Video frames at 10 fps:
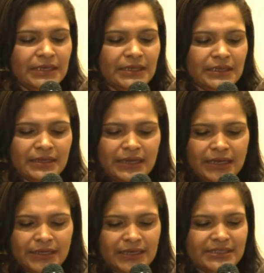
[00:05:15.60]

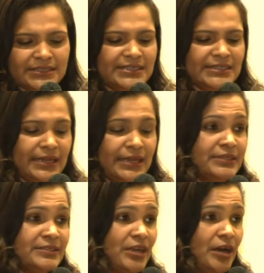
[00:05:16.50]
Ghana is a stellar
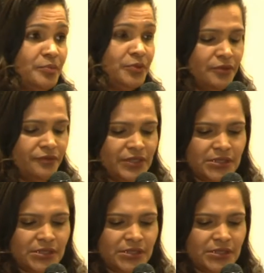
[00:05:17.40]
example of this.